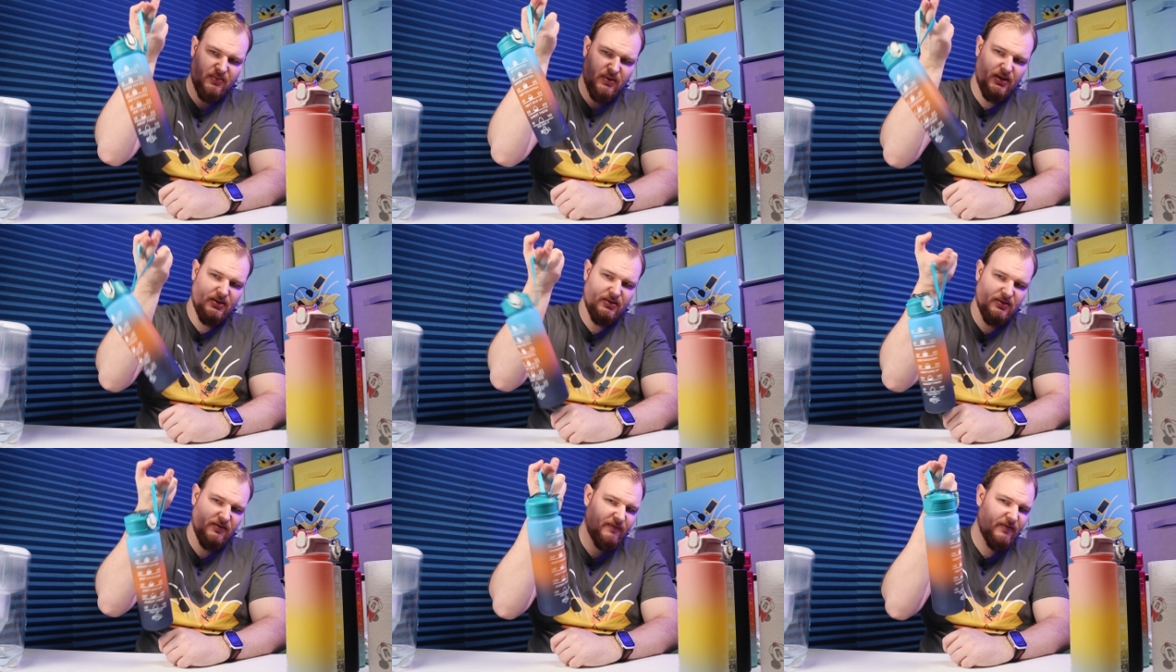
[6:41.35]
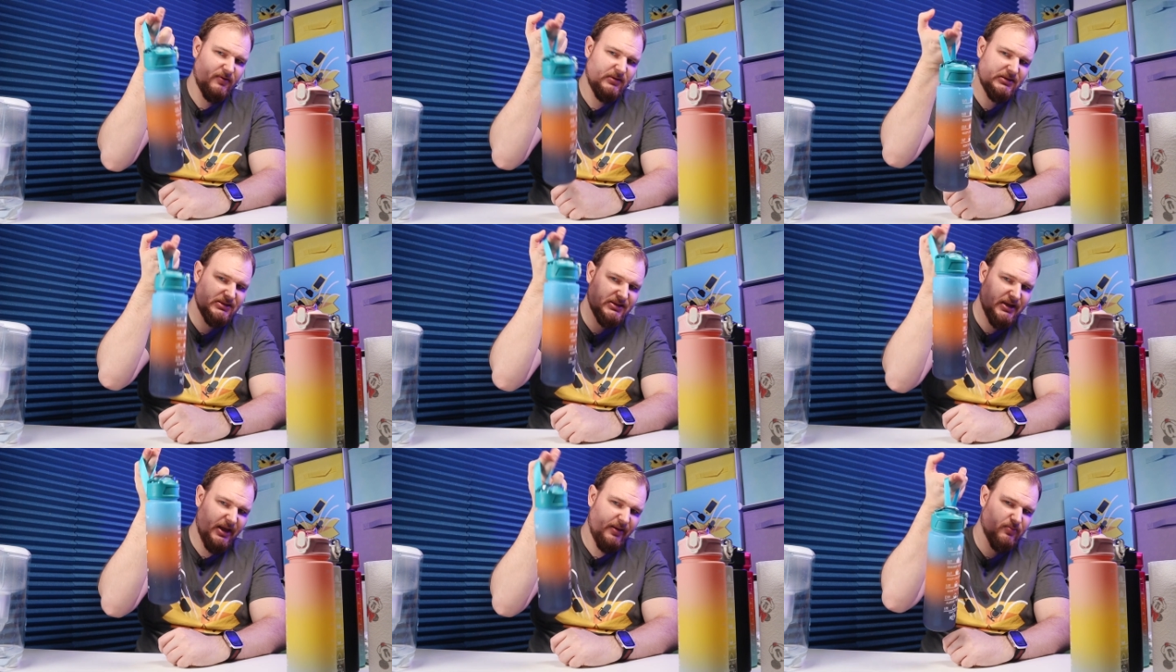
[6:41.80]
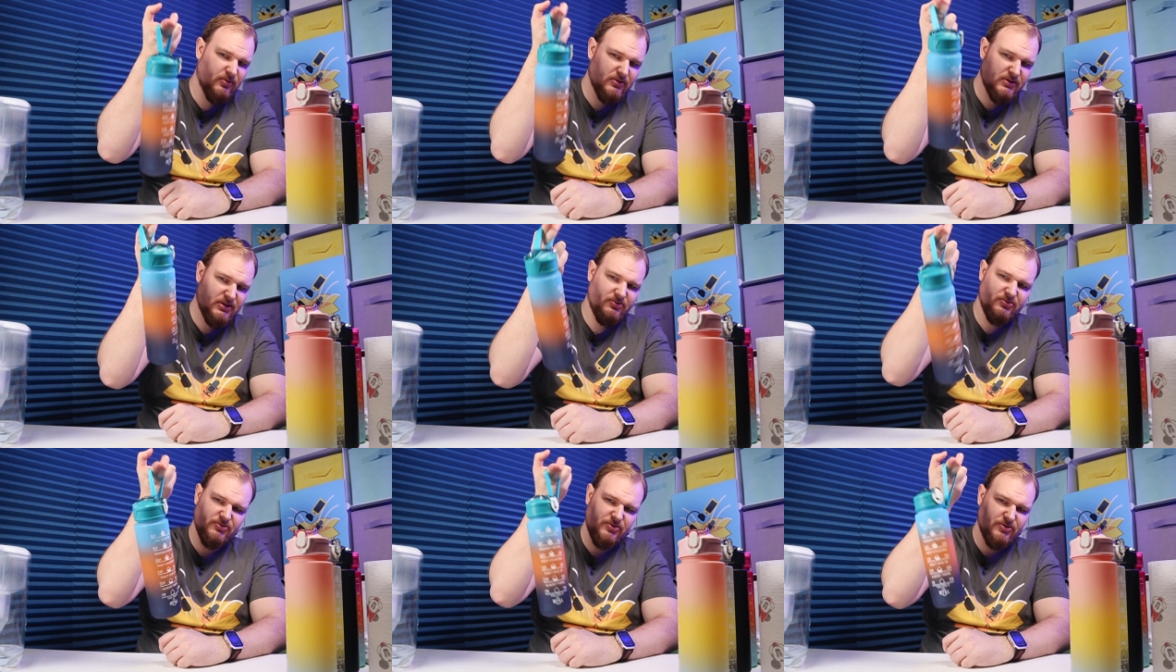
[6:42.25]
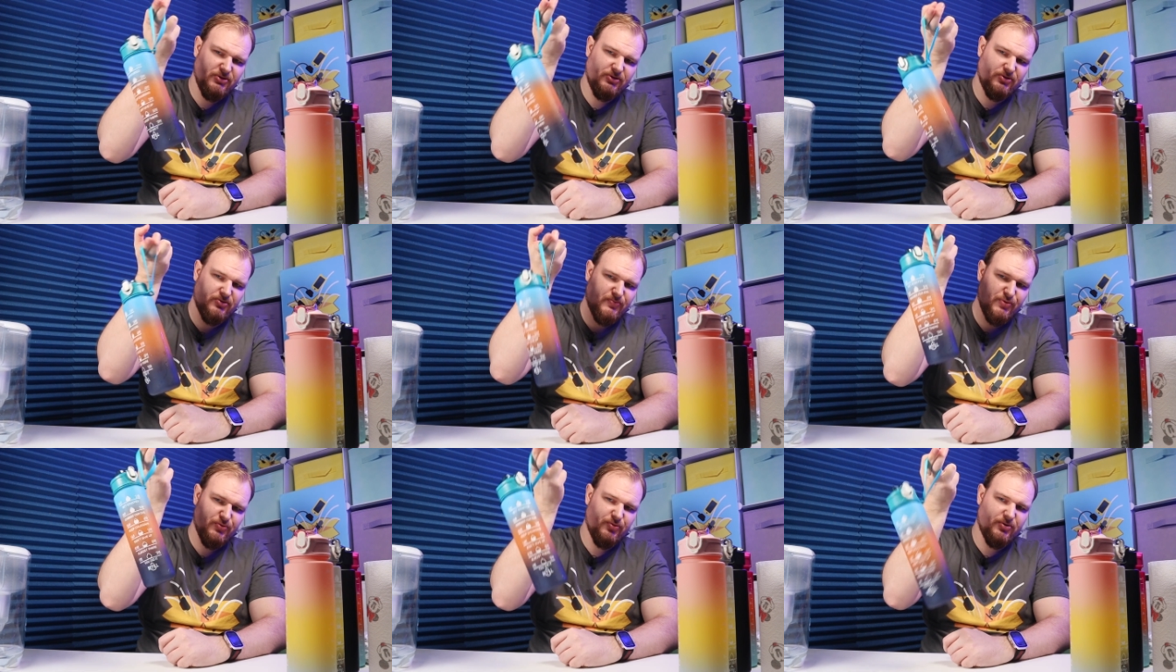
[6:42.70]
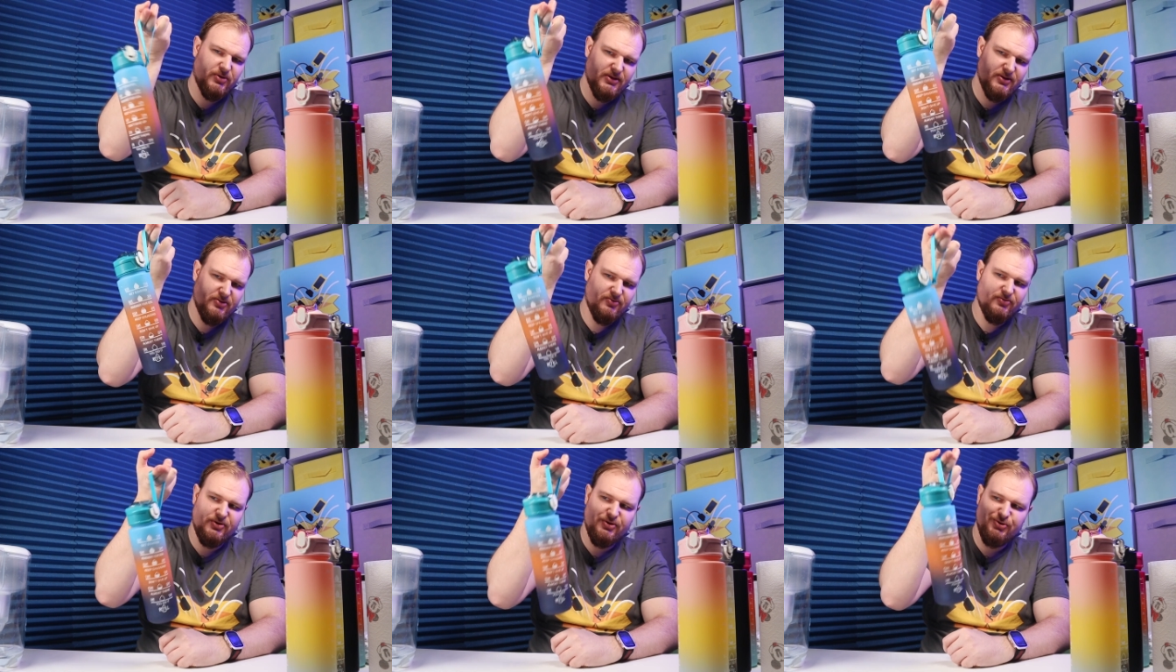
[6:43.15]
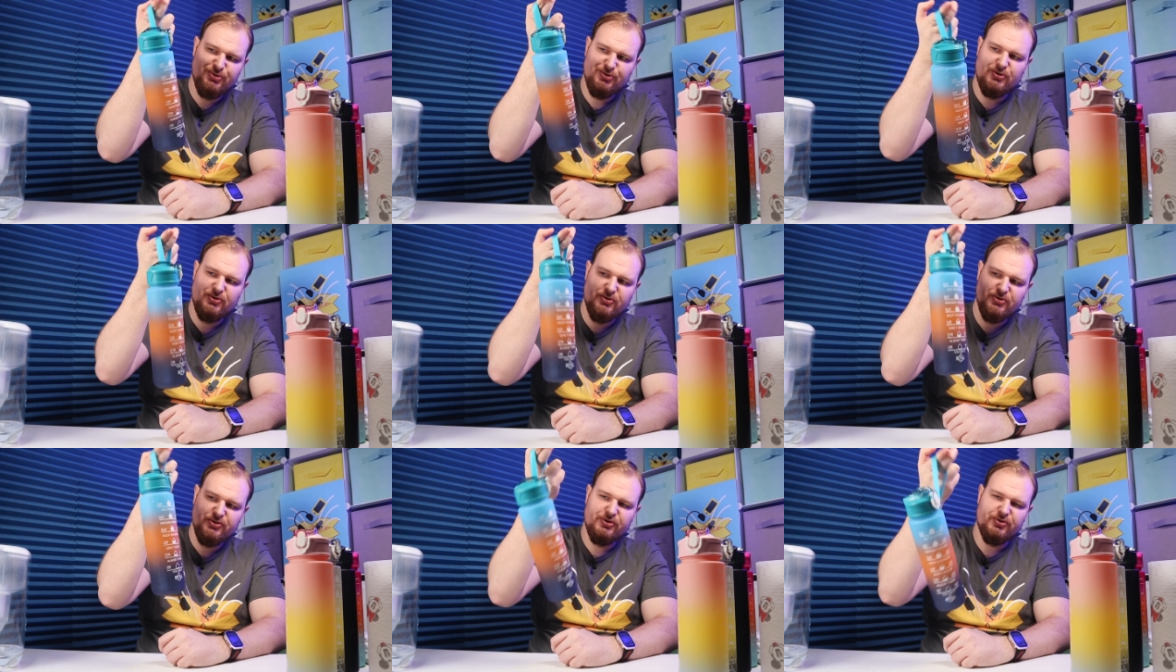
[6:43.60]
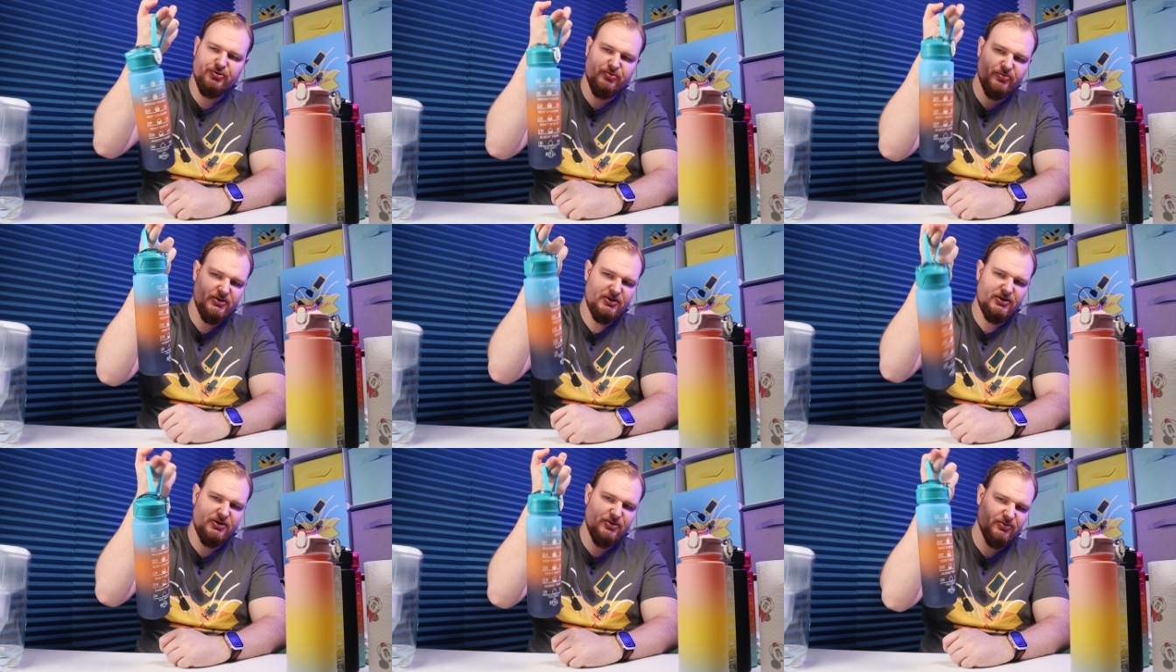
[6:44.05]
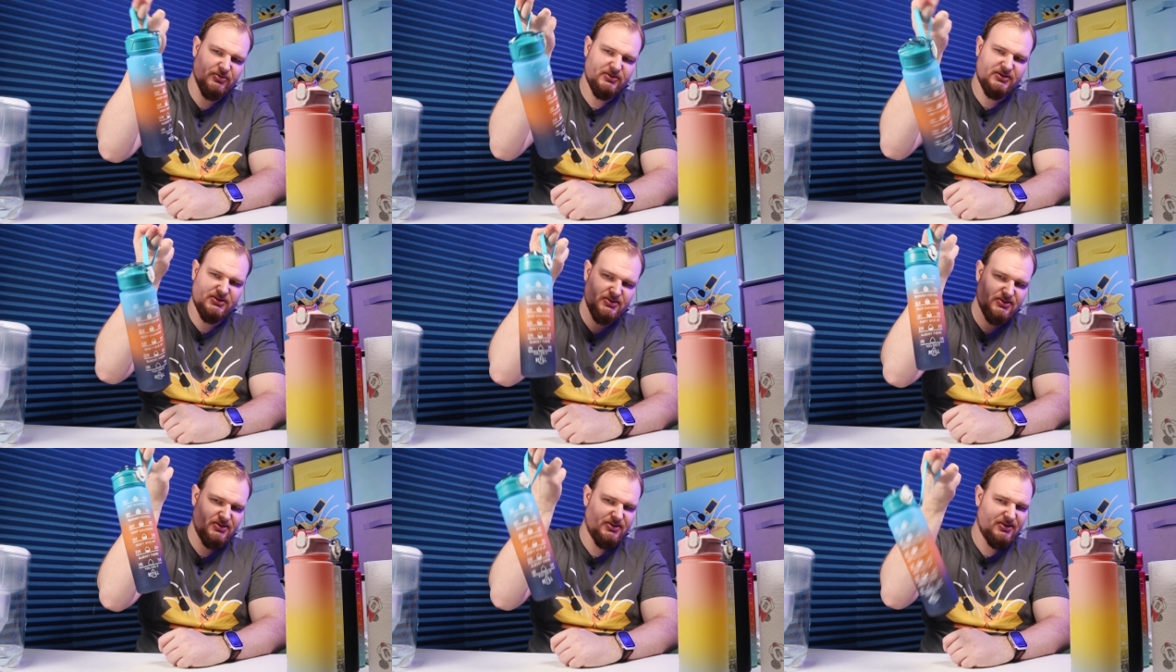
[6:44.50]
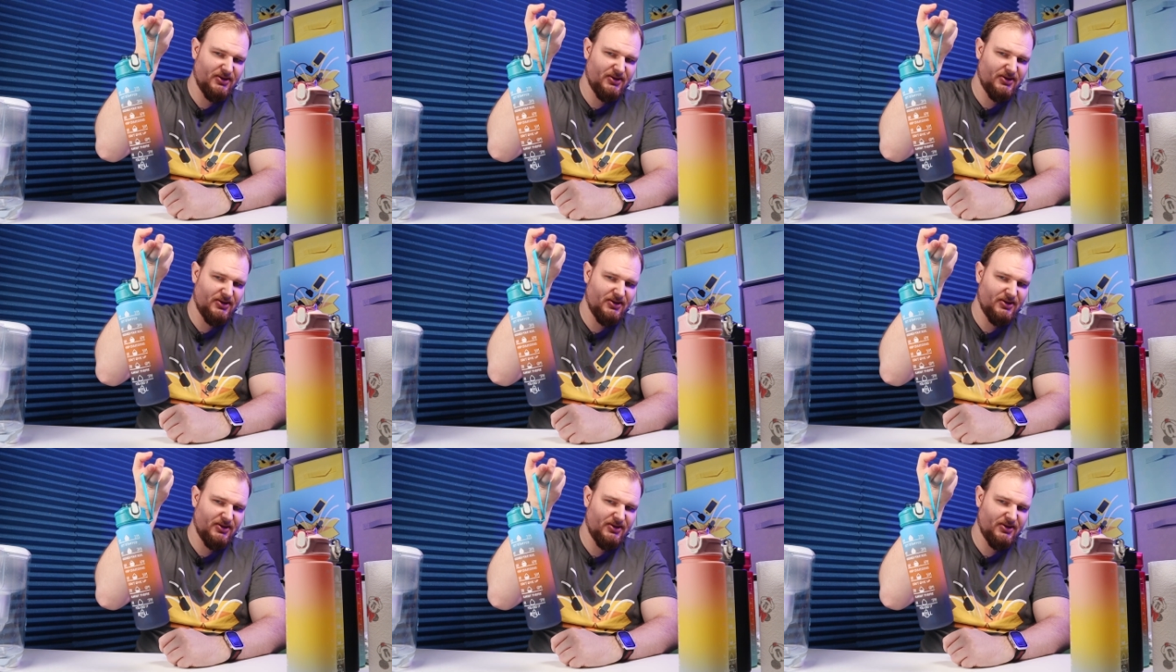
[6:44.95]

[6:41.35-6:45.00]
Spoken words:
And it's very stable. You don't need to be worried that you will lose.